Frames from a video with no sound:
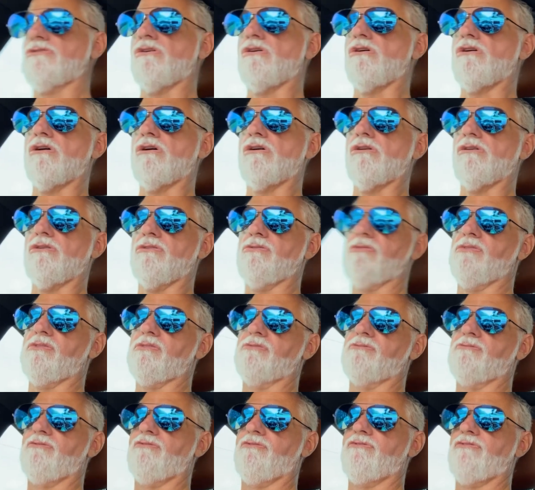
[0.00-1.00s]
are
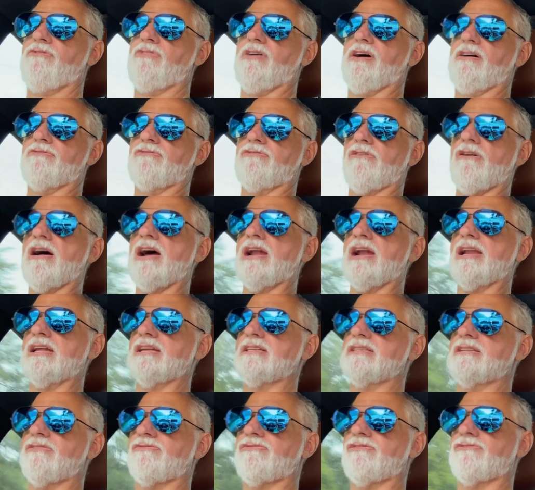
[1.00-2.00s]
a variety
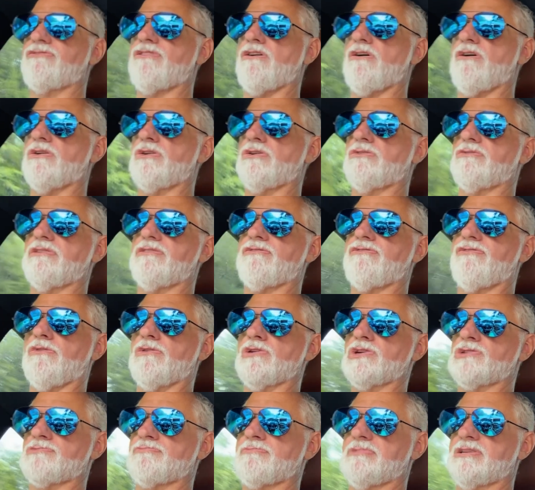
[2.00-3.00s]
of different photo
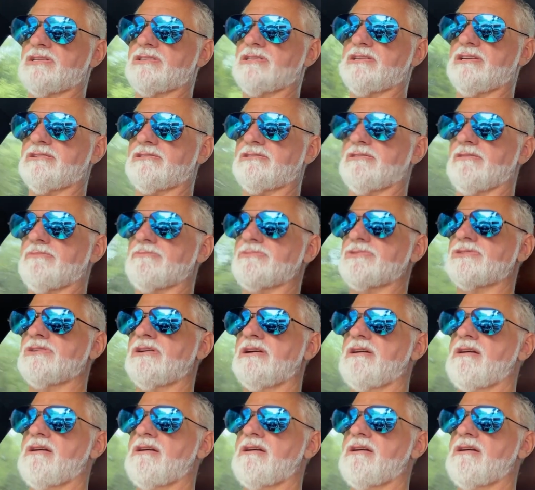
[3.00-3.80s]
enforcement systems